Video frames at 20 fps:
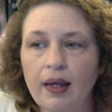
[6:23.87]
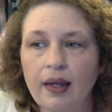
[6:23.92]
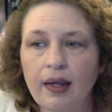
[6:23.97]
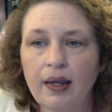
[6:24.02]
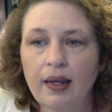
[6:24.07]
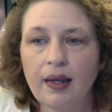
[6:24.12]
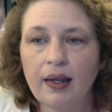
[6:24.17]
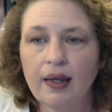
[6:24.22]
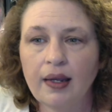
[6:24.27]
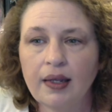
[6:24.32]

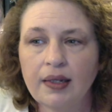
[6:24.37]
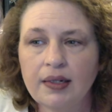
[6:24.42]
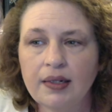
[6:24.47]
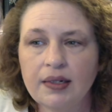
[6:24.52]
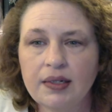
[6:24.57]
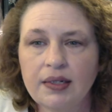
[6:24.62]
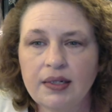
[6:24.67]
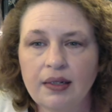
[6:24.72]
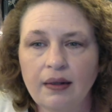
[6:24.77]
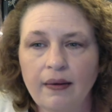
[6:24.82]

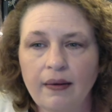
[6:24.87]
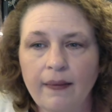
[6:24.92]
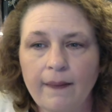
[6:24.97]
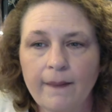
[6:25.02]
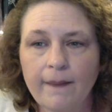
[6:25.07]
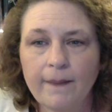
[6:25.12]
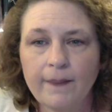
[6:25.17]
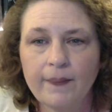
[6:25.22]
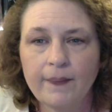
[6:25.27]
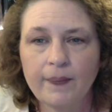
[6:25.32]
And
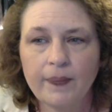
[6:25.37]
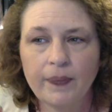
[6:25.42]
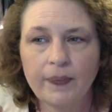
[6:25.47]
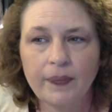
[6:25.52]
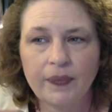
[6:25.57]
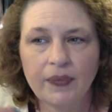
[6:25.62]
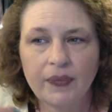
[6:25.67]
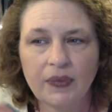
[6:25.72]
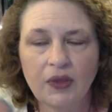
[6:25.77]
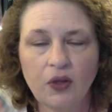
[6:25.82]

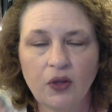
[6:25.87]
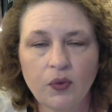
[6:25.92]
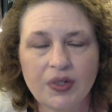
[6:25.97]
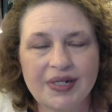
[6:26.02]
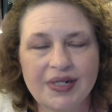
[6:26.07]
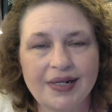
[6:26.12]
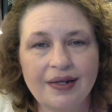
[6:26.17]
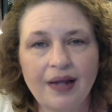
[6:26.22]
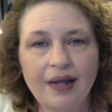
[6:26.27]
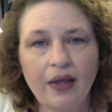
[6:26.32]
there
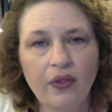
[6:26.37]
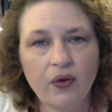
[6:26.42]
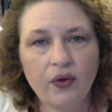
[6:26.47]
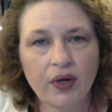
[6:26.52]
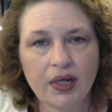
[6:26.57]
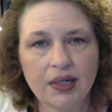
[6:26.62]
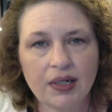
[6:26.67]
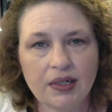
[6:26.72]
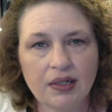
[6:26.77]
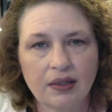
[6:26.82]
was another
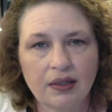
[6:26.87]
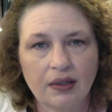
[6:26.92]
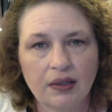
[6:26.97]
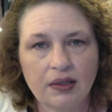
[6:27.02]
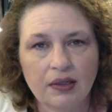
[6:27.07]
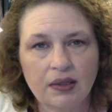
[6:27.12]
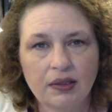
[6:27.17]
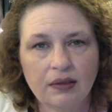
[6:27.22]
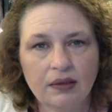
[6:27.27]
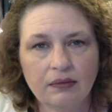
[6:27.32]

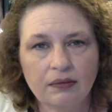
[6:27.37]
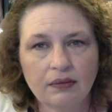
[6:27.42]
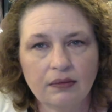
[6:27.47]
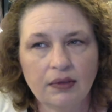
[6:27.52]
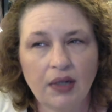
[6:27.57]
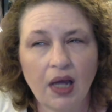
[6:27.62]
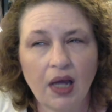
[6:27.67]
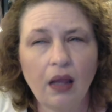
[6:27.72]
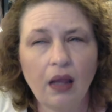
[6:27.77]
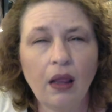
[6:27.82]
incident
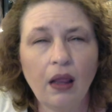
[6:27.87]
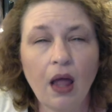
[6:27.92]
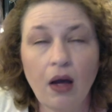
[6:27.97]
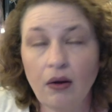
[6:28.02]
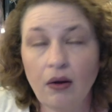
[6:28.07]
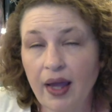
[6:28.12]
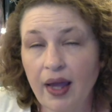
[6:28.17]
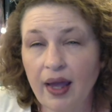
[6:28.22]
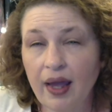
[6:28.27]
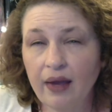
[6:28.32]
not
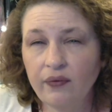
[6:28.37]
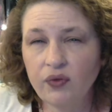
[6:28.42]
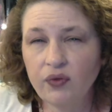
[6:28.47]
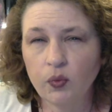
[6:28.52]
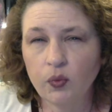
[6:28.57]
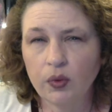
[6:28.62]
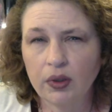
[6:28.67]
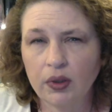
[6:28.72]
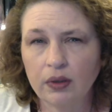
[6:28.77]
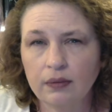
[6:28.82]
long
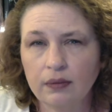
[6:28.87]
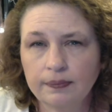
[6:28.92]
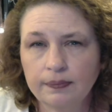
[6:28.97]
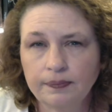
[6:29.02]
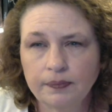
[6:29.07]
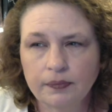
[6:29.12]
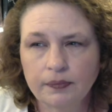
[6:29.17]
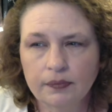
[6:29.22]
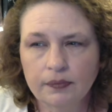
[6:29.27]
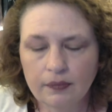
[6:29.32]
afterward.
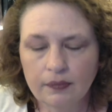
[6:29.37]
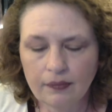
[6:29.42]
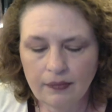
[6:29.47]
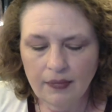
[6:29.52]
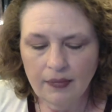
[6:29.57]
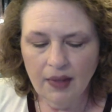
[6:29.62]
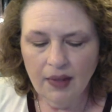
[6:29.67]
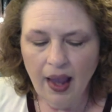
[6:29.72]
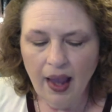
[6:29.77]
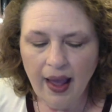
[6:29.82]

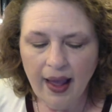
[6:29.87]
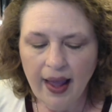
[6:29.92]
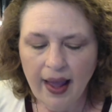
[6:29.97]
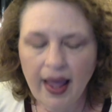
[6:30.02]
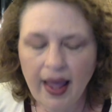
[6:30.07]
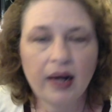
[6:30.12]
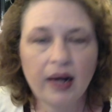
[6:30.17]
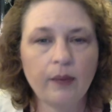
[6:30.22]
I had a